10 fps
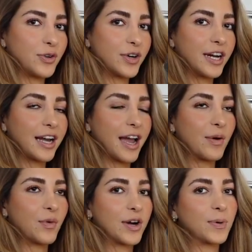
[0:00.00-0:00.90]
York. I
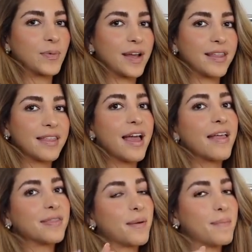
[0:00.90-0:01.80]
wore it with
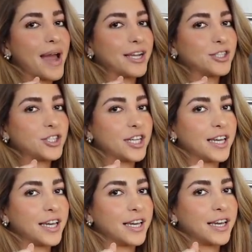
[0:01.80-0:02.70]
the
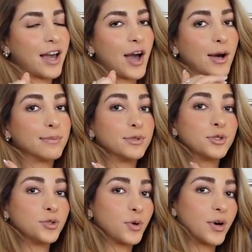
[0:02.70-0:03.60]
matching
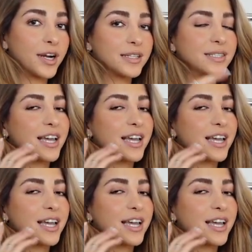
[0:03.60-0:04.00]
shorts.